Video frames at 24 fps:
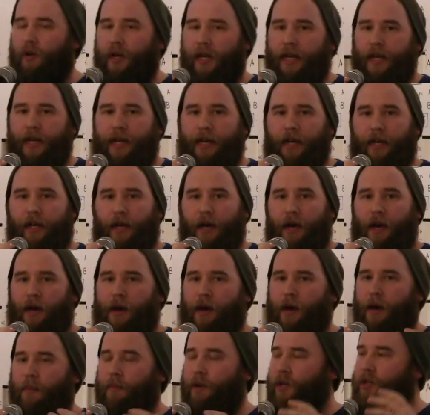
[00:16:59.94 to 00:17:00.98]
creating
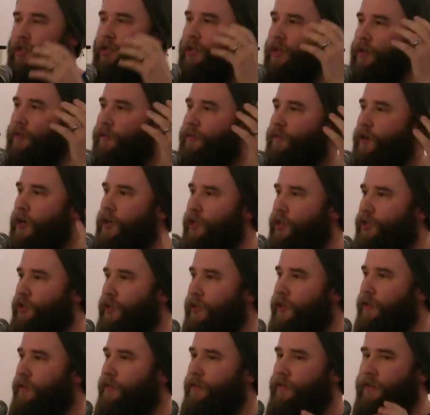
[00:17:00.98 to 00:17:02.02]
uh, a bunch of
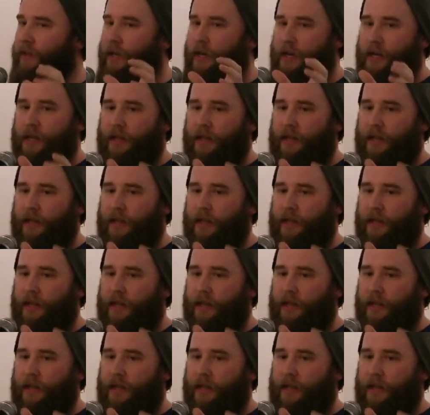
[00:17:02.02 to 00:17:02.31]
functions